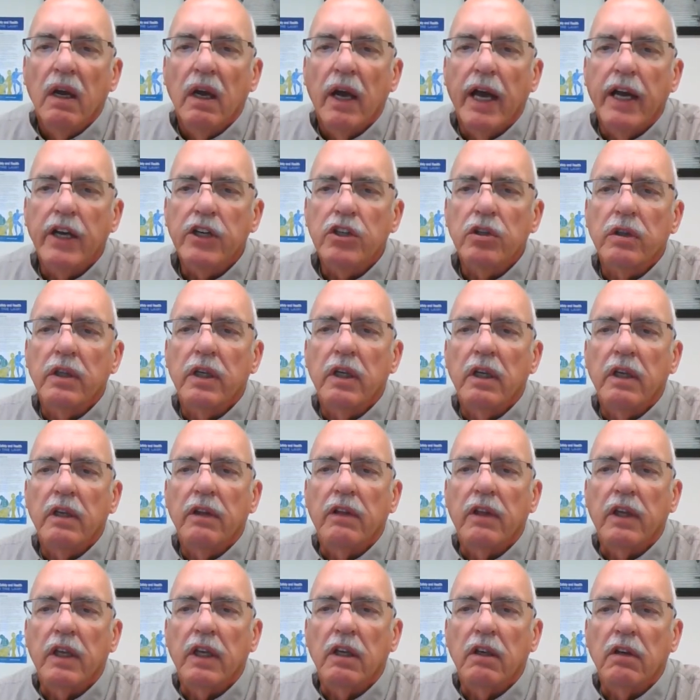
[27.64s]
Actually,
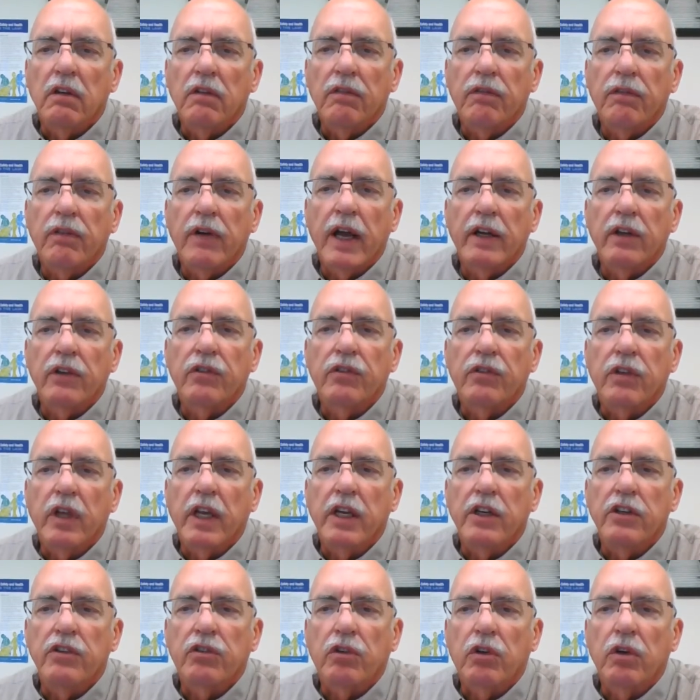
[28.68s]
the final
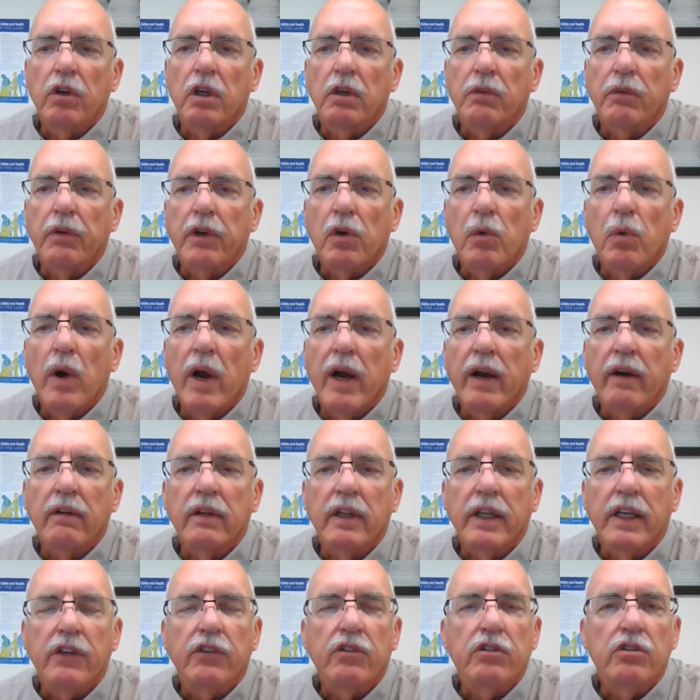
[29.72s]
stage is going to require at
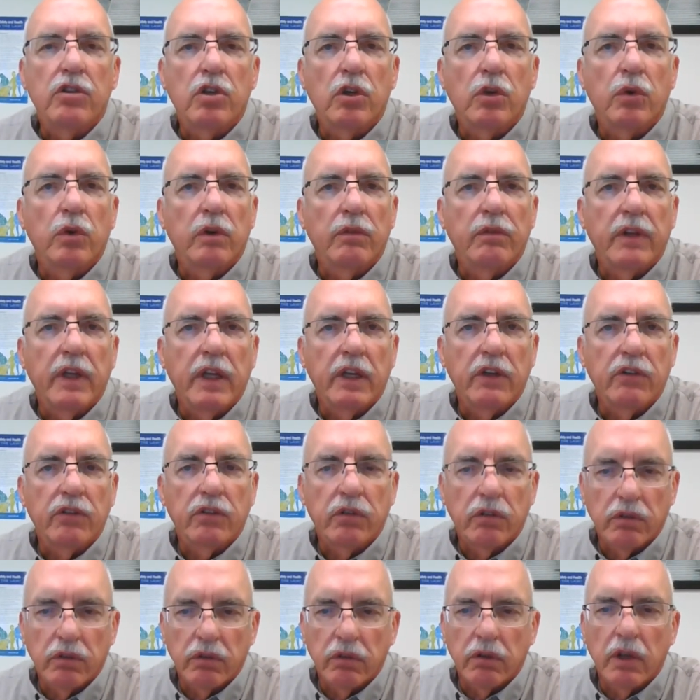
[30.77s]
least two of
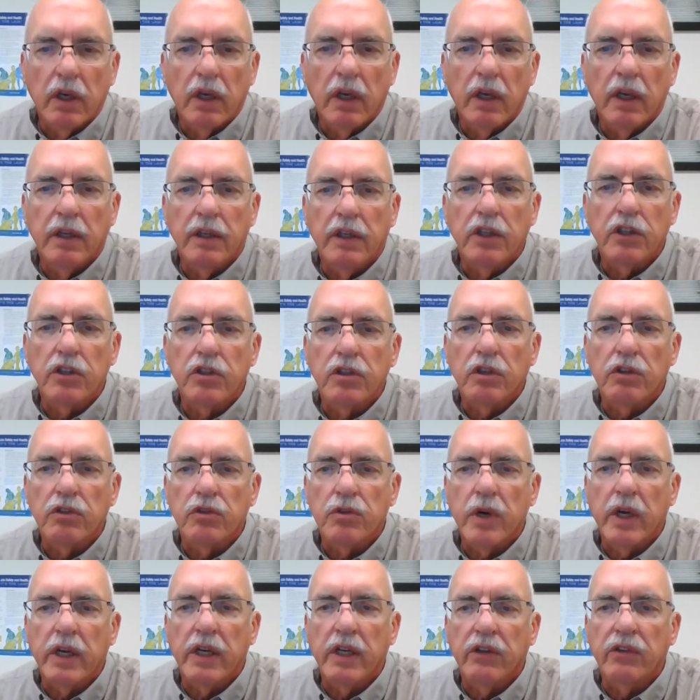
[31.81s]
these additional
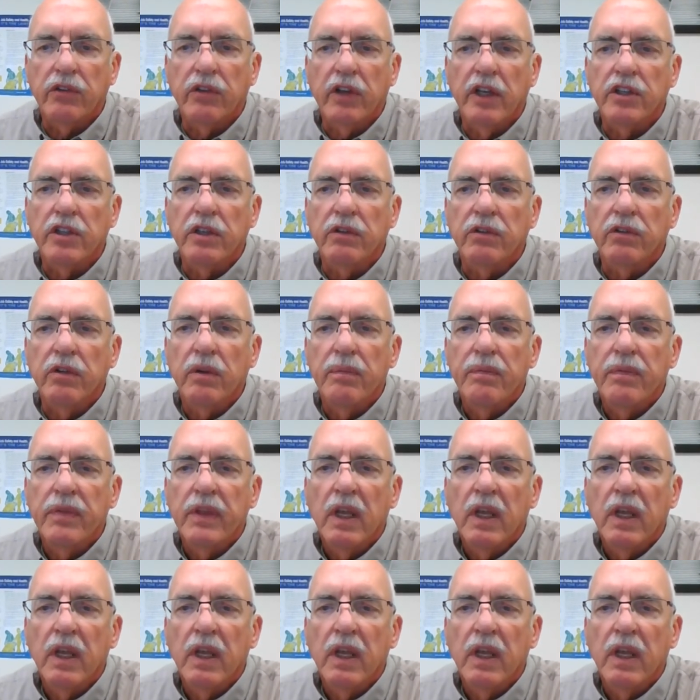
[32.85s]
training sessions.